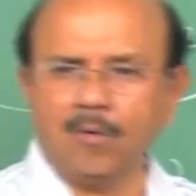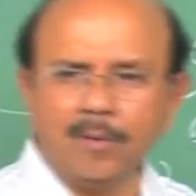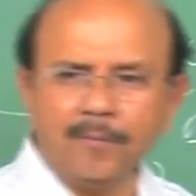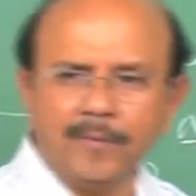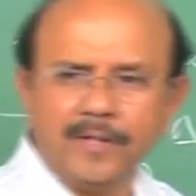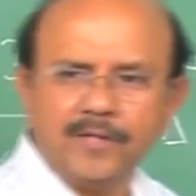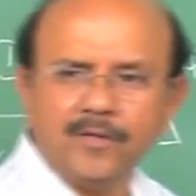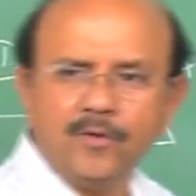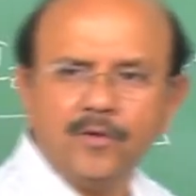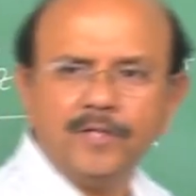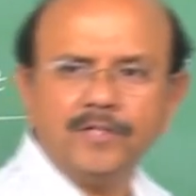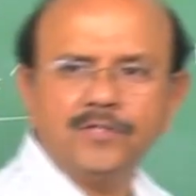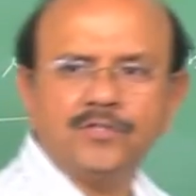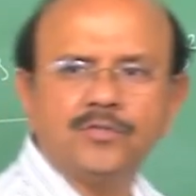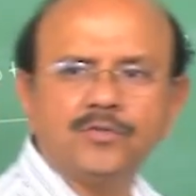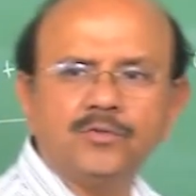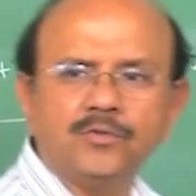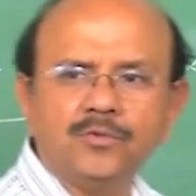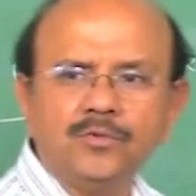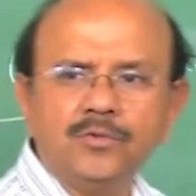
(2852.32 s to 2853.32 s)
am I going
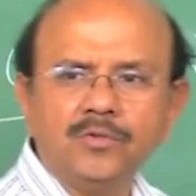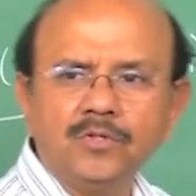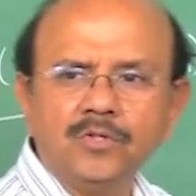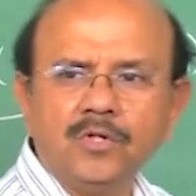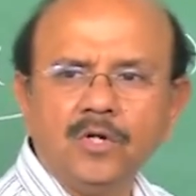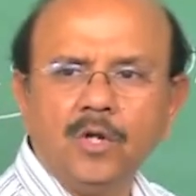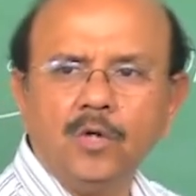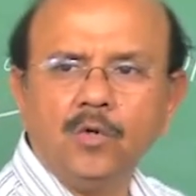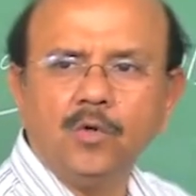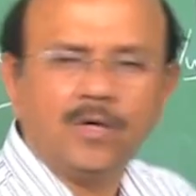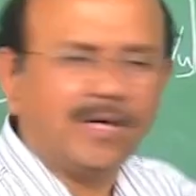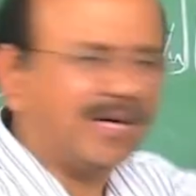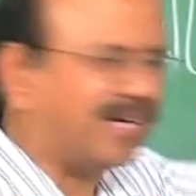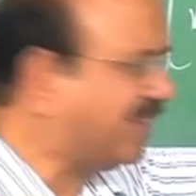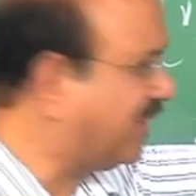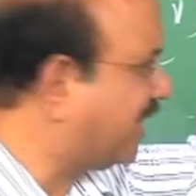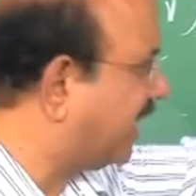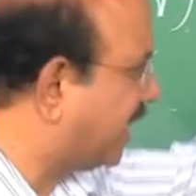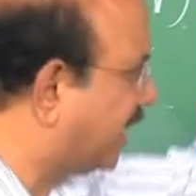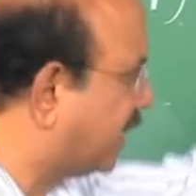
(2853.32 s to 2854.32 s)
to look
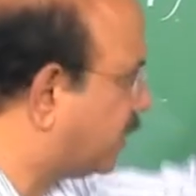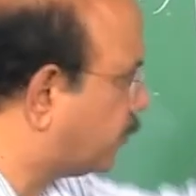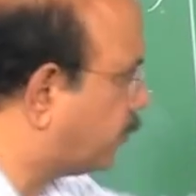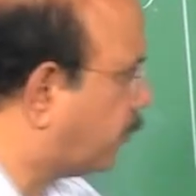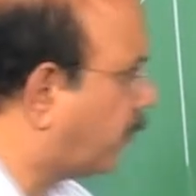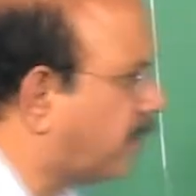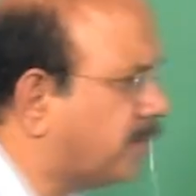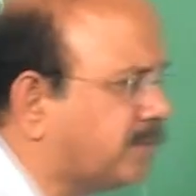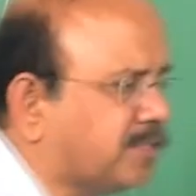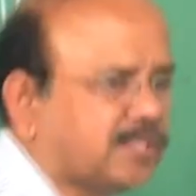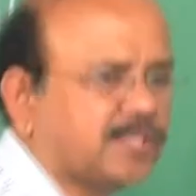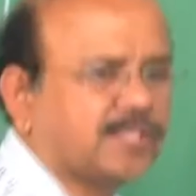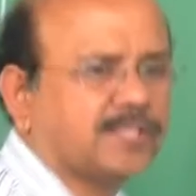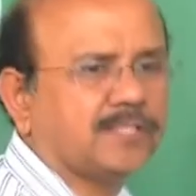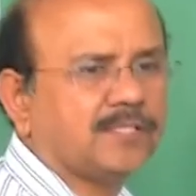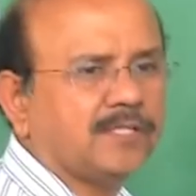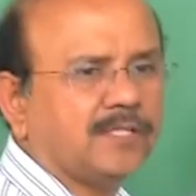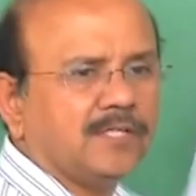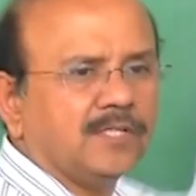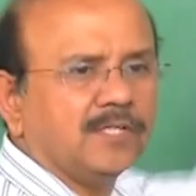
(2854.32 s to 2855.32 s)
at the
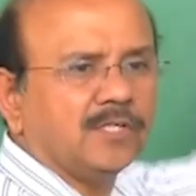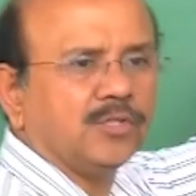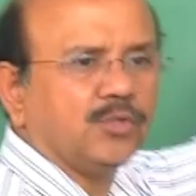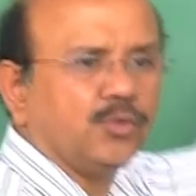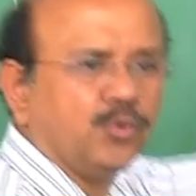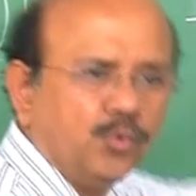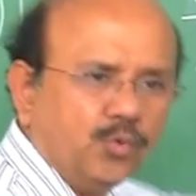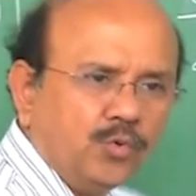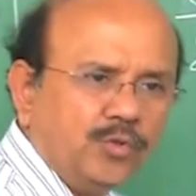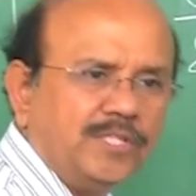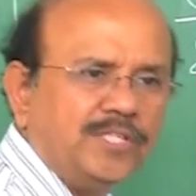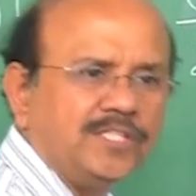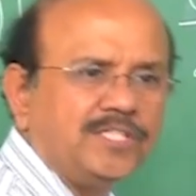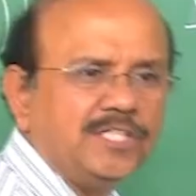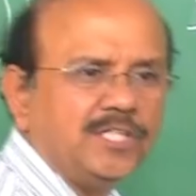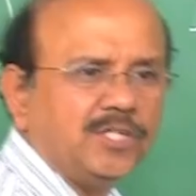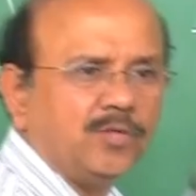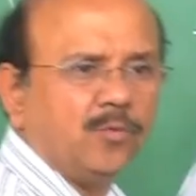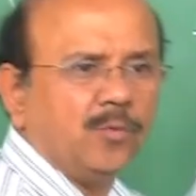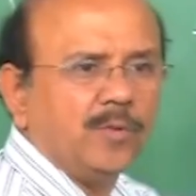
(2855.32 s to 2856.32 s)
response through these
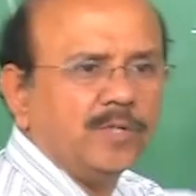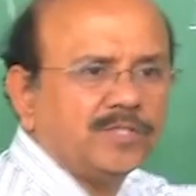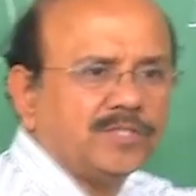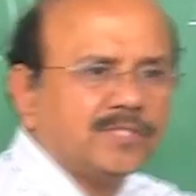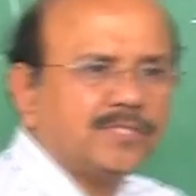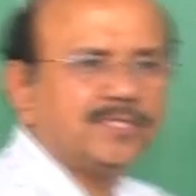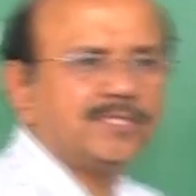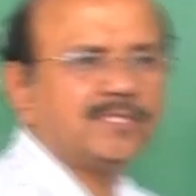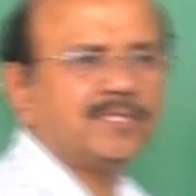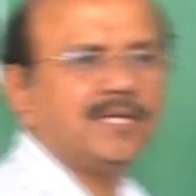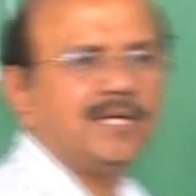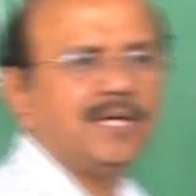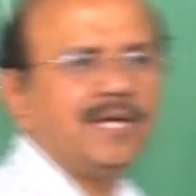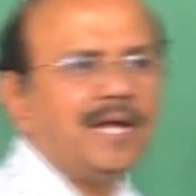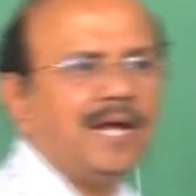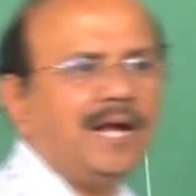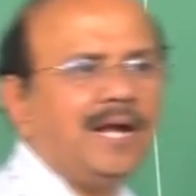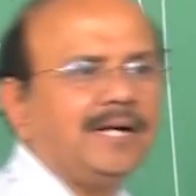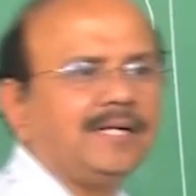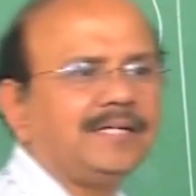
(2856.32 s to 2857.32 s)
equations
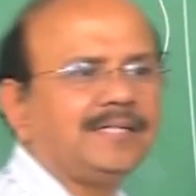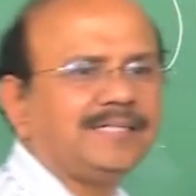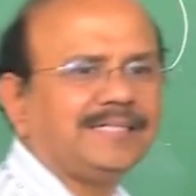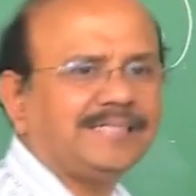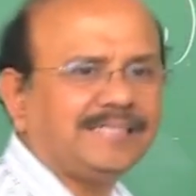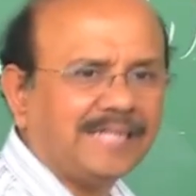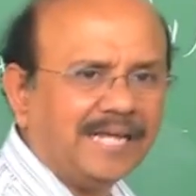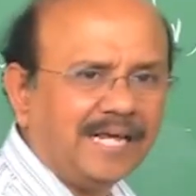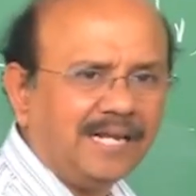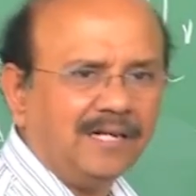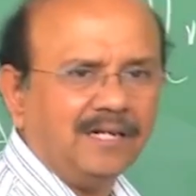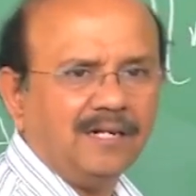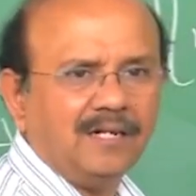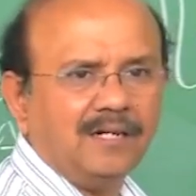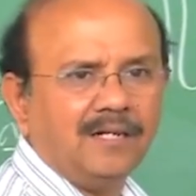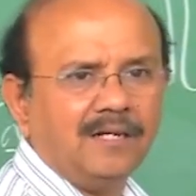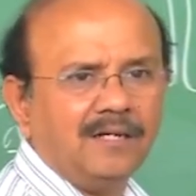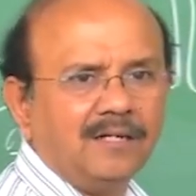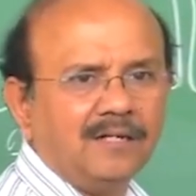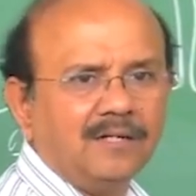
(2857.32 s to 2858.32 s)
and tell,
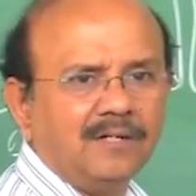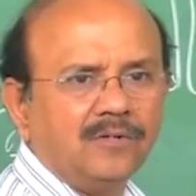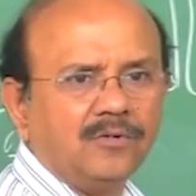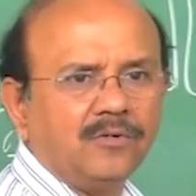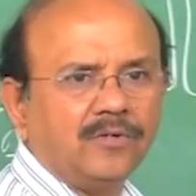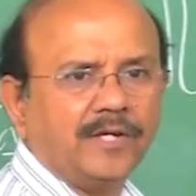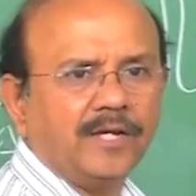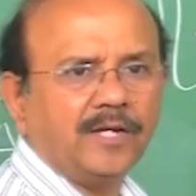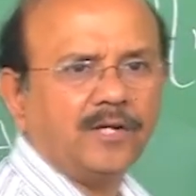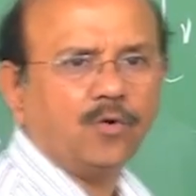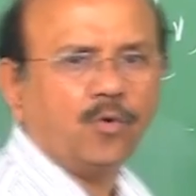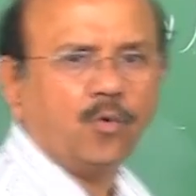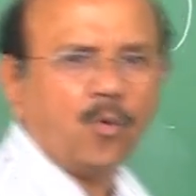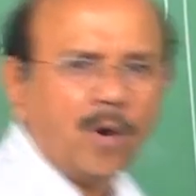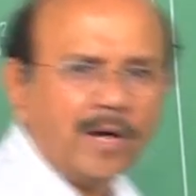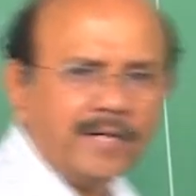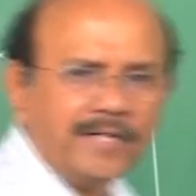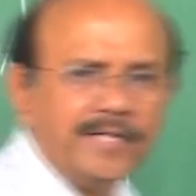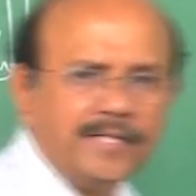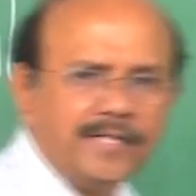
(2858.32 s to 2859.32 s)
okay,
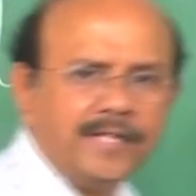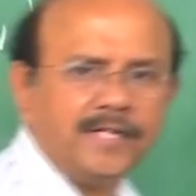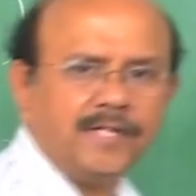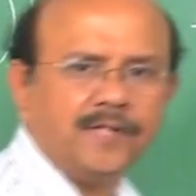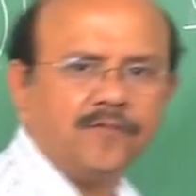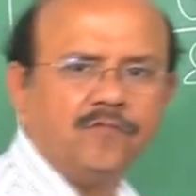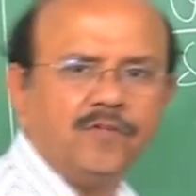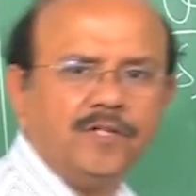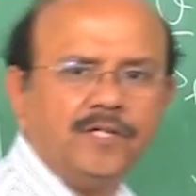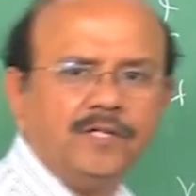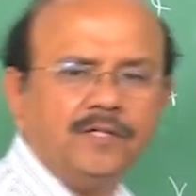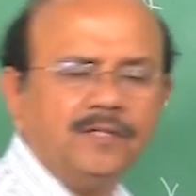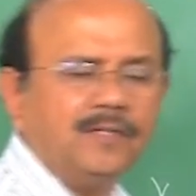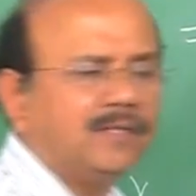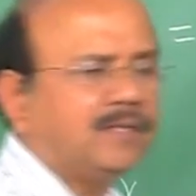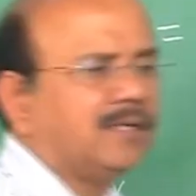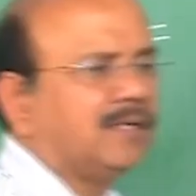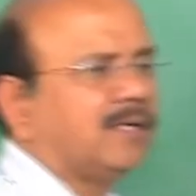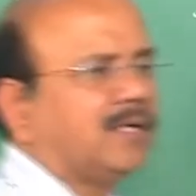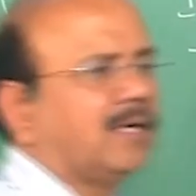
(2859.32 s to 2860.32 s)
quantitatively,
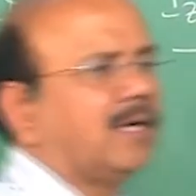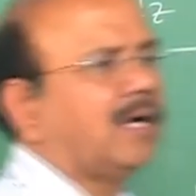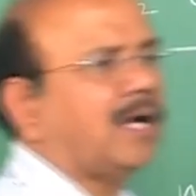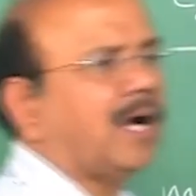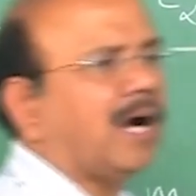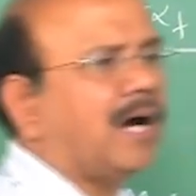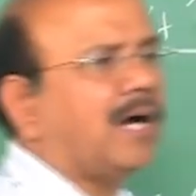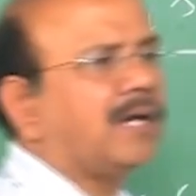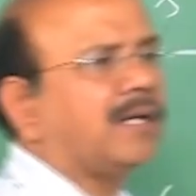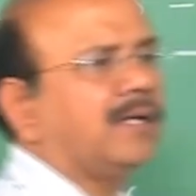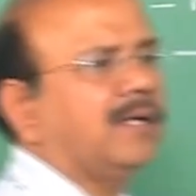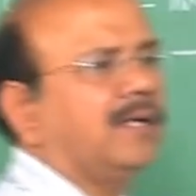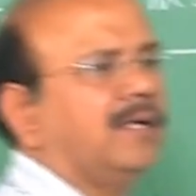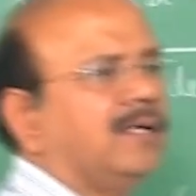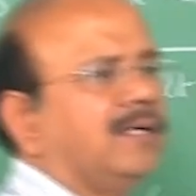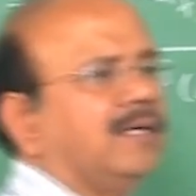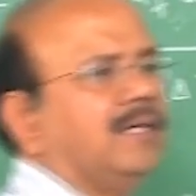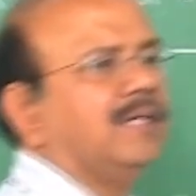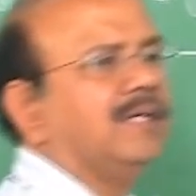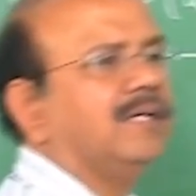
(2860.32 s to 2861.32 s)
car
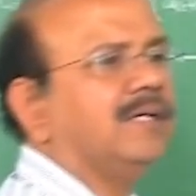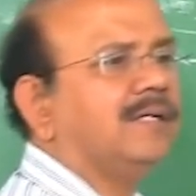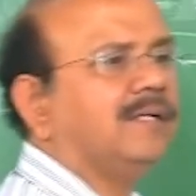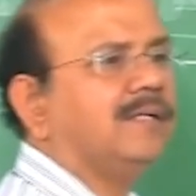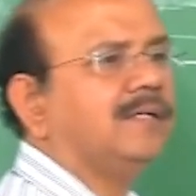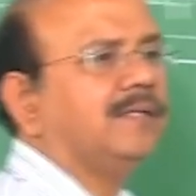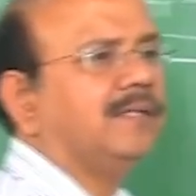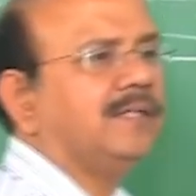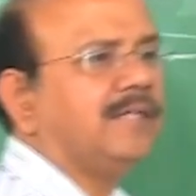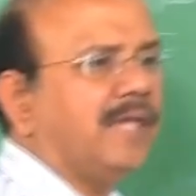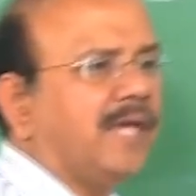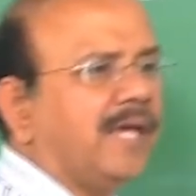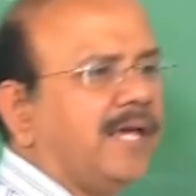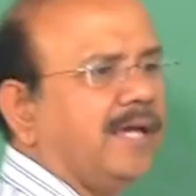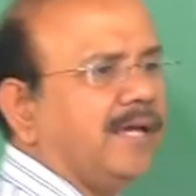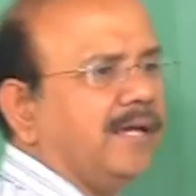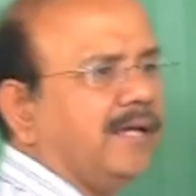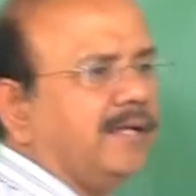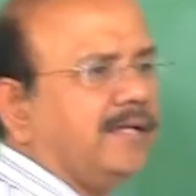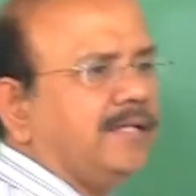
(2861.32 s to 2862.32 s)

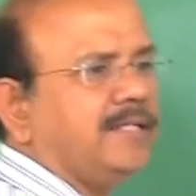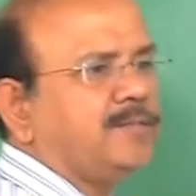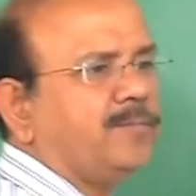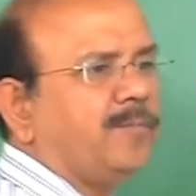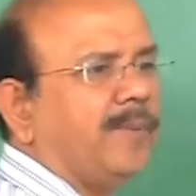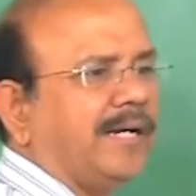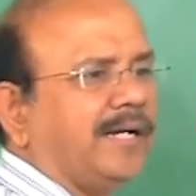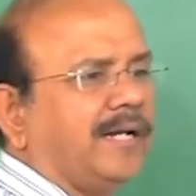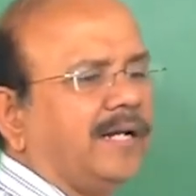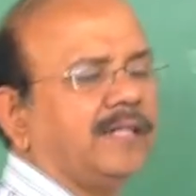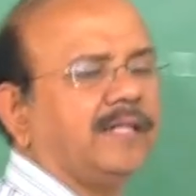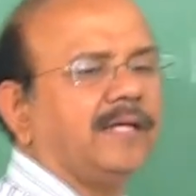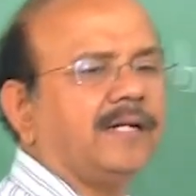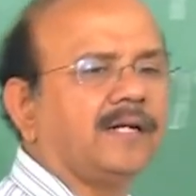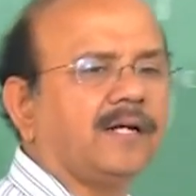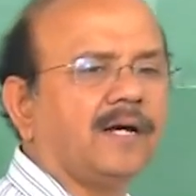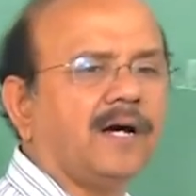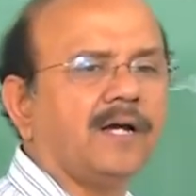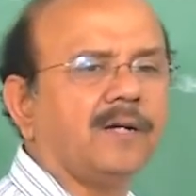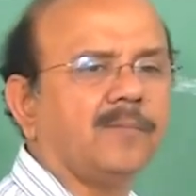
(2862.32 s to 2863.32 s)
A is better than
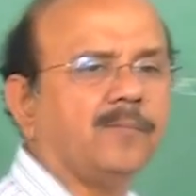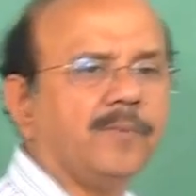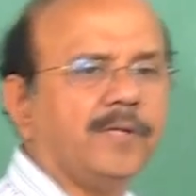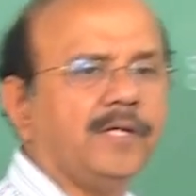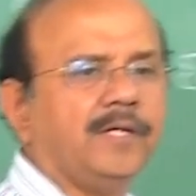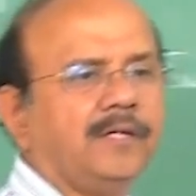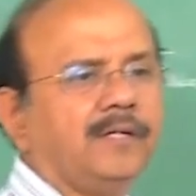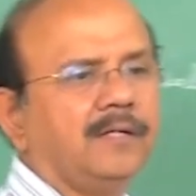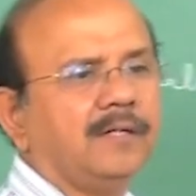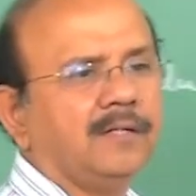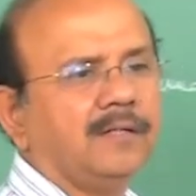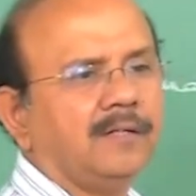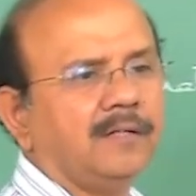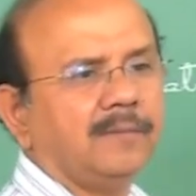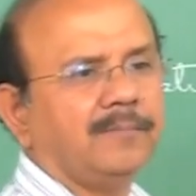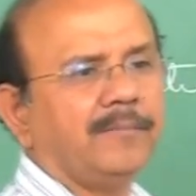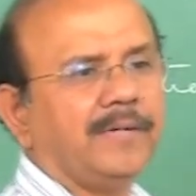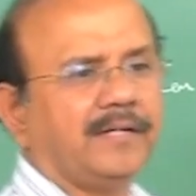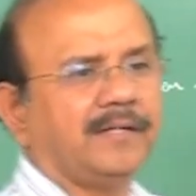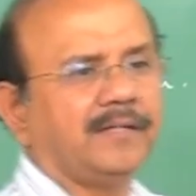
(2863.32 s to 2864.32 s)
car B,
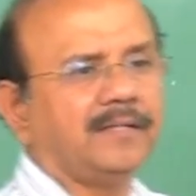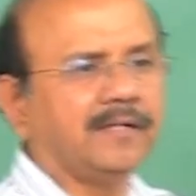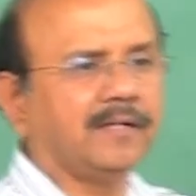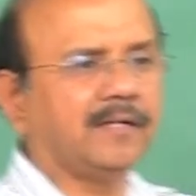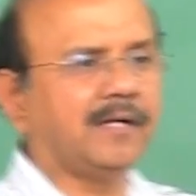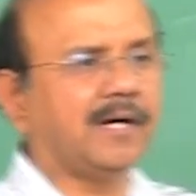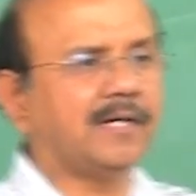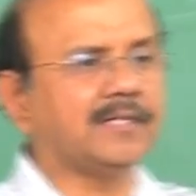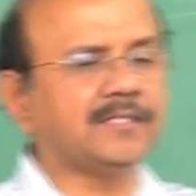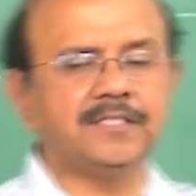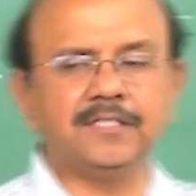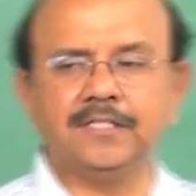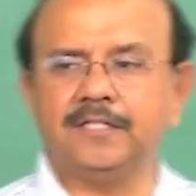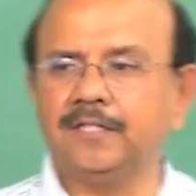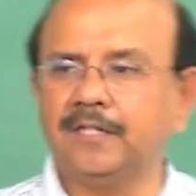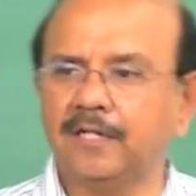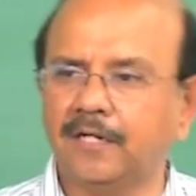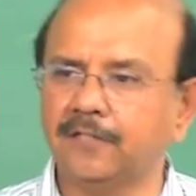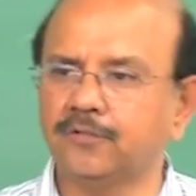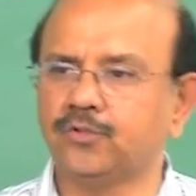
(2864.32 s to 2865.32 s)
better than car
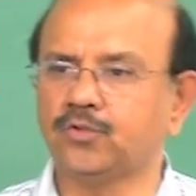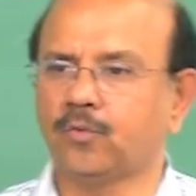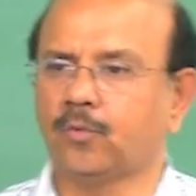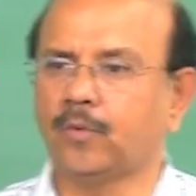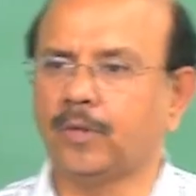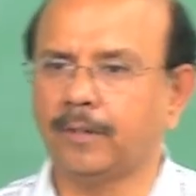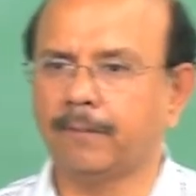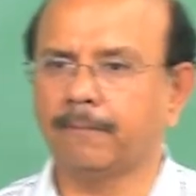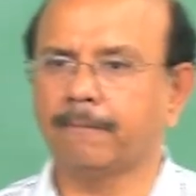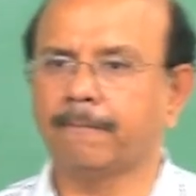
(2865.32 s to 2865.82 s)
C, and so on?